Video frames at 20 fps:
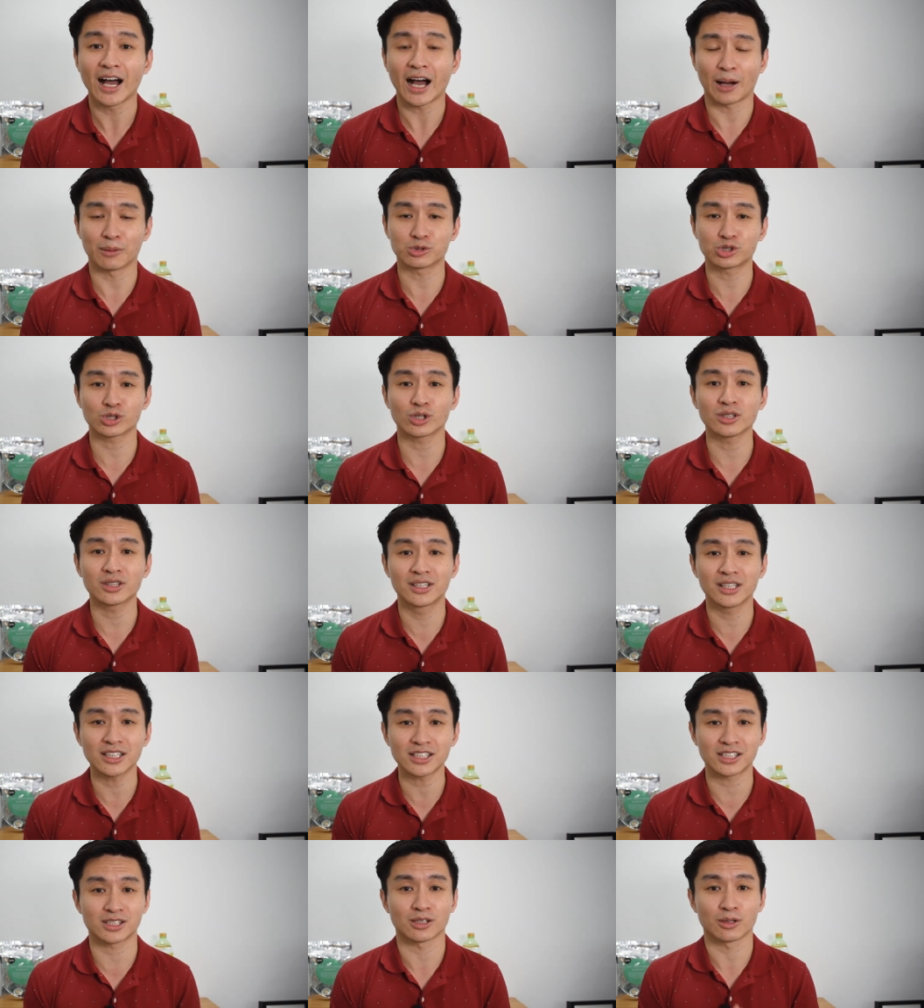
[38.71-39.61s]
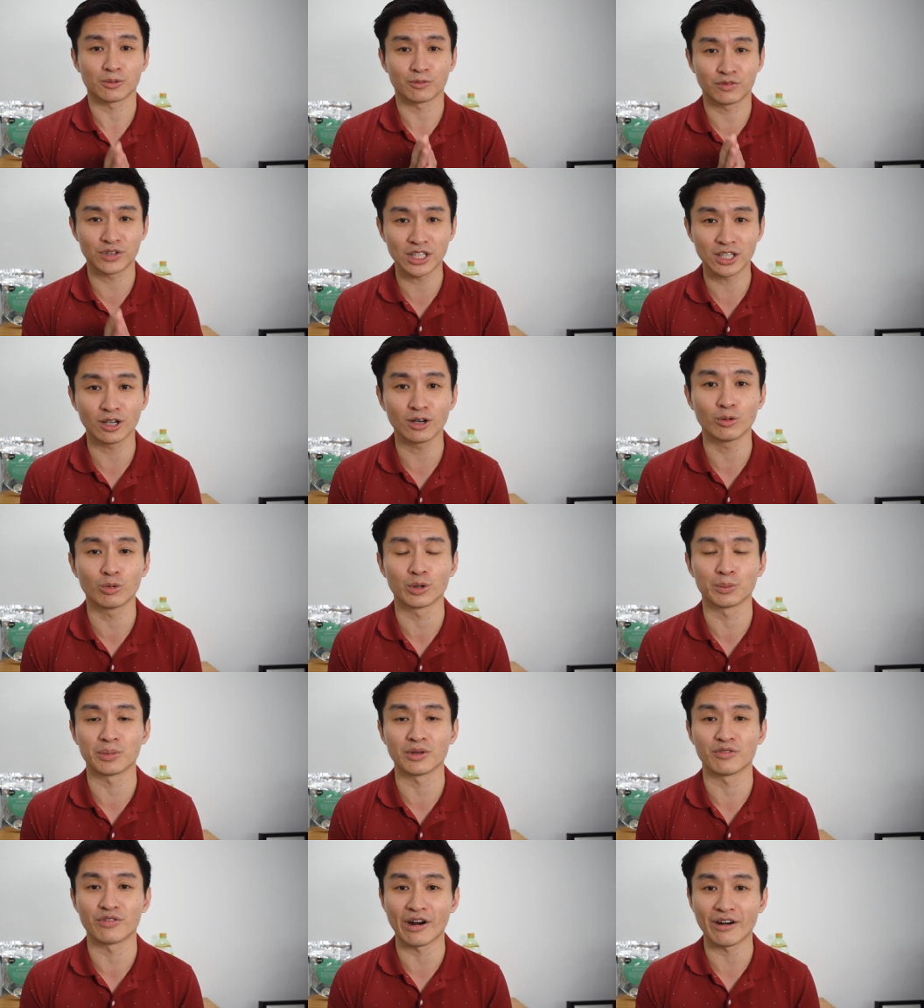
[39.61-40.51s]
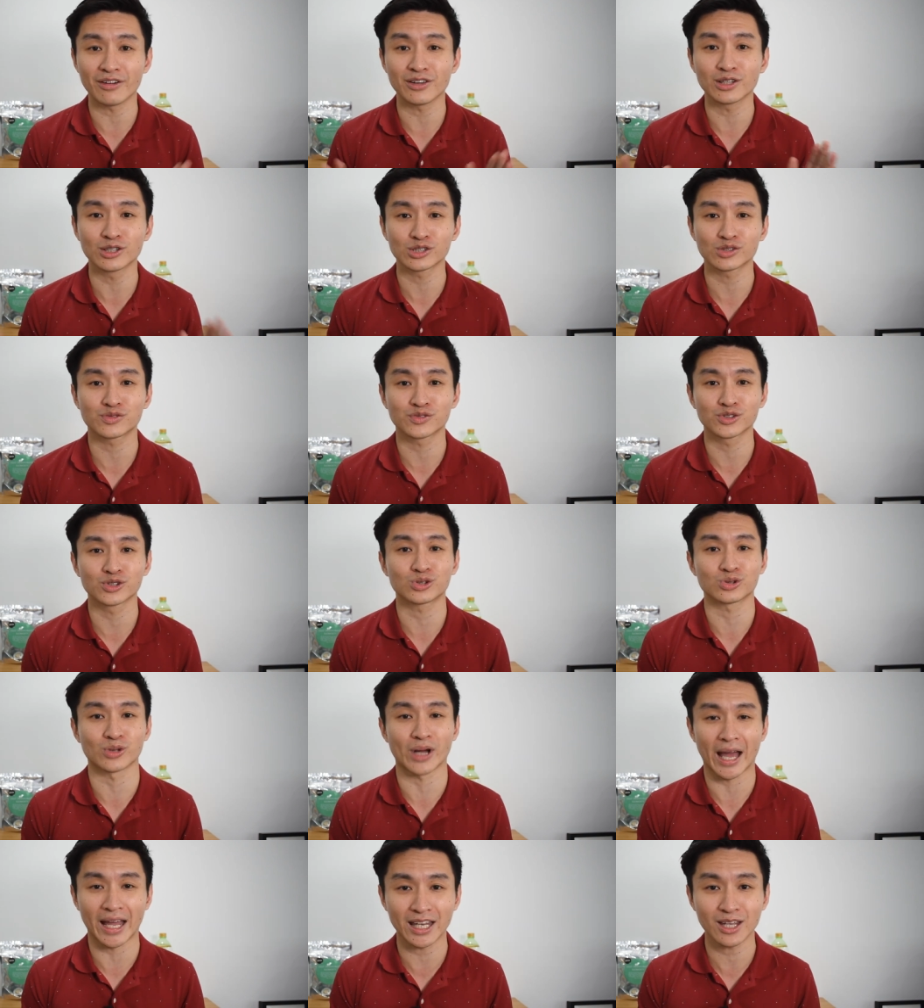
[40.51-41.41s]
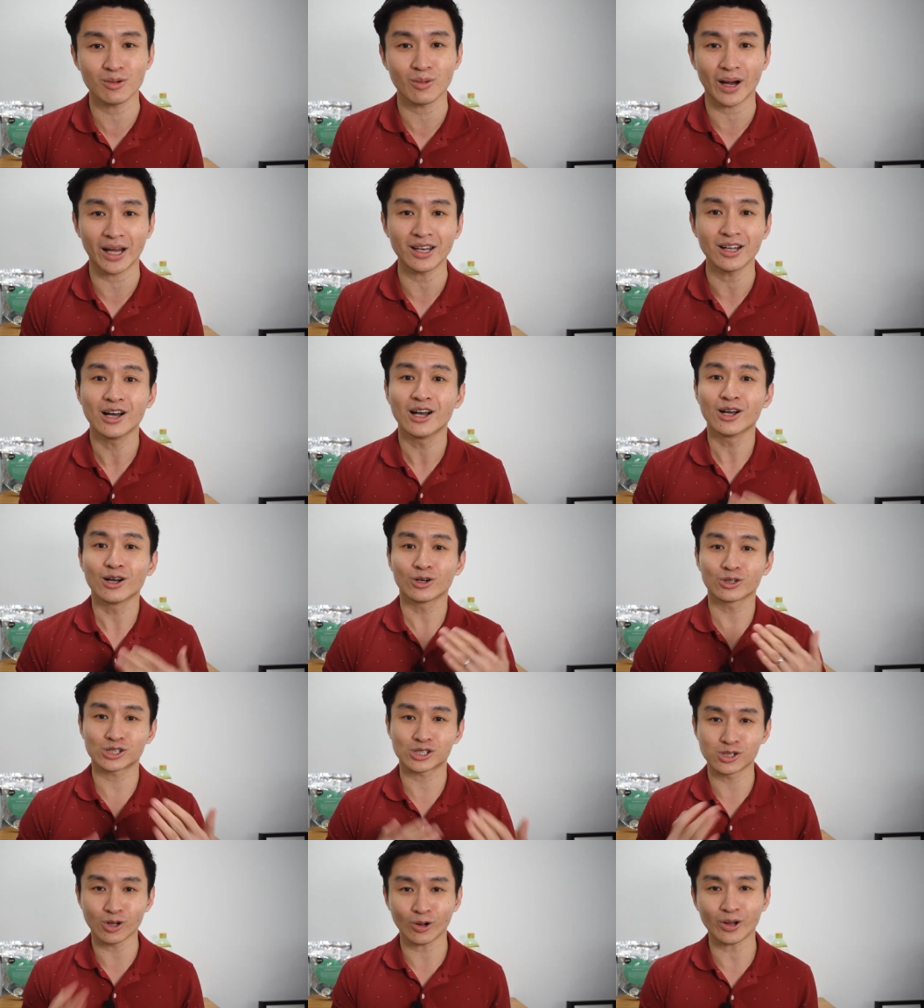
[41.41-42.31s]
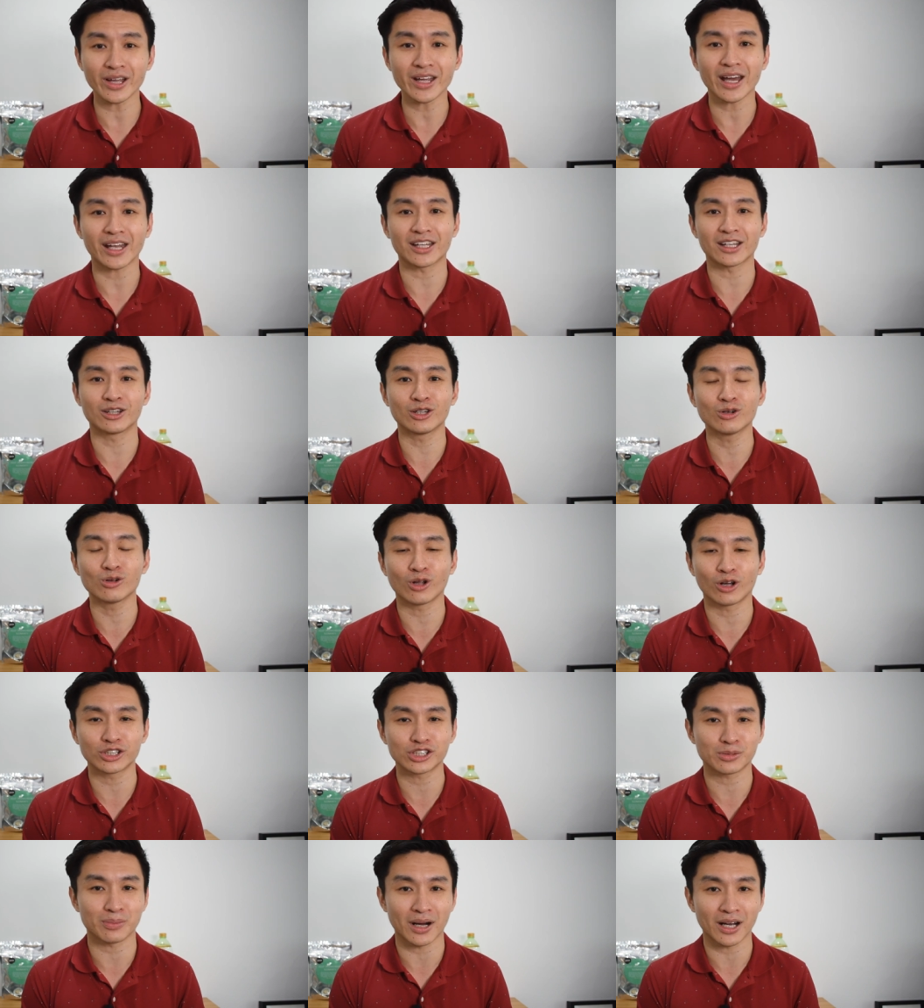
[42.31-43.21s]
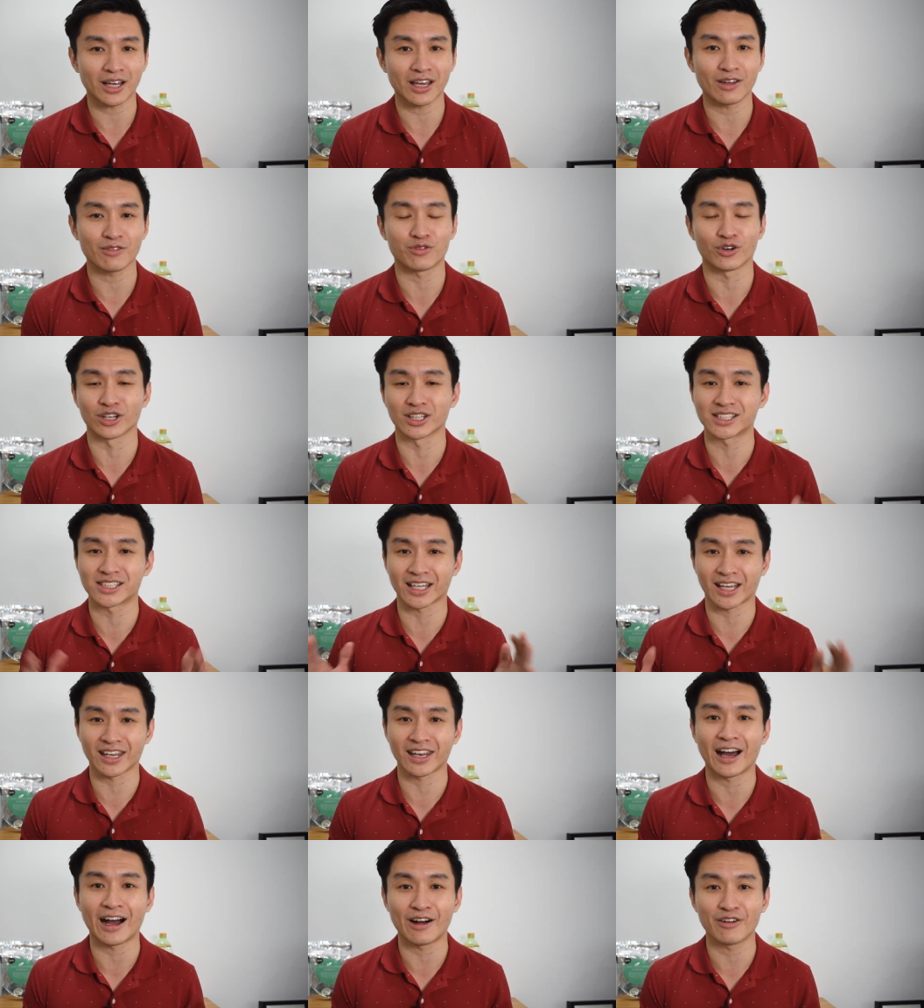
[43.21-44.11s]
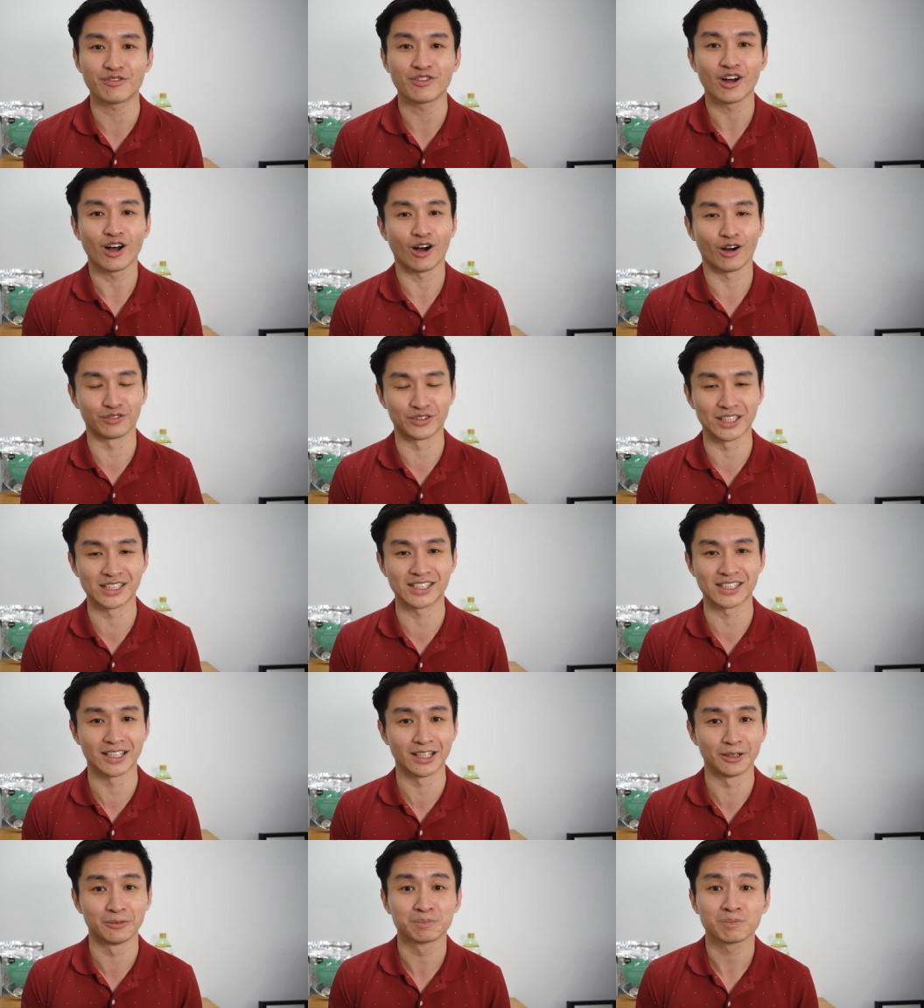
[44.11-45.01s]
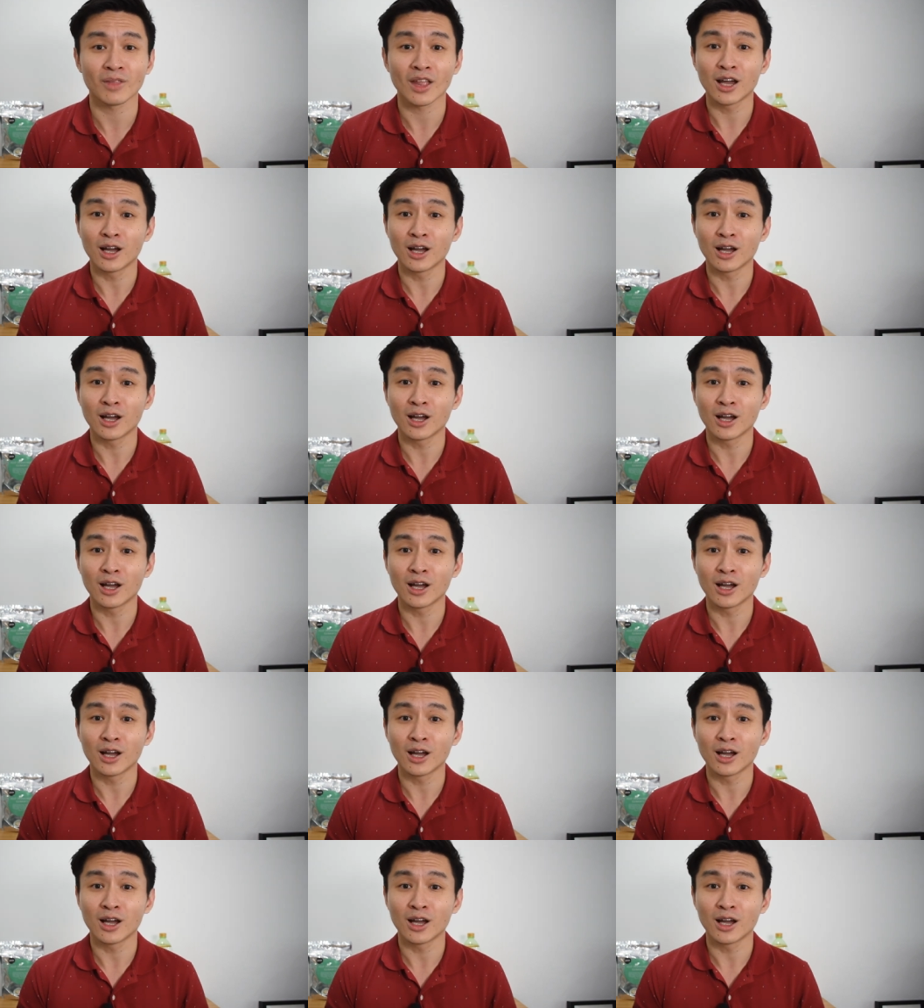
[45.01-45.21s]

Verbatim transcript: I'm sure this video would be very useful to anyone who's looking at the new launch market for the second half of this year.